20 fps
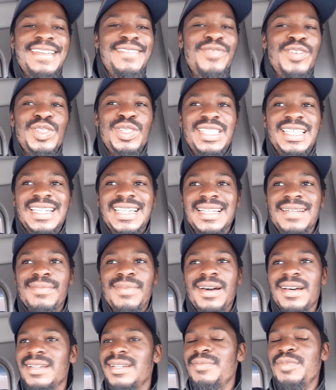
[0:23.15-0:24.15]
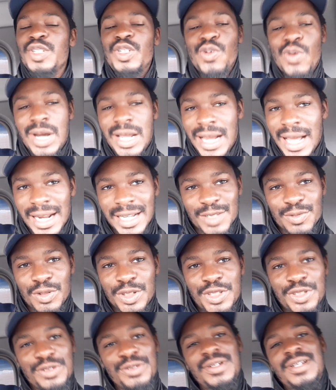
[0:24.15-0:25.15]
even thinking about it, to be quite honest
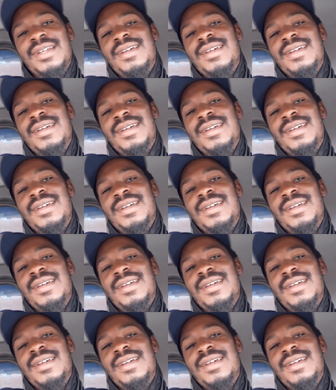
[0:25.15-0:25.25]
with you.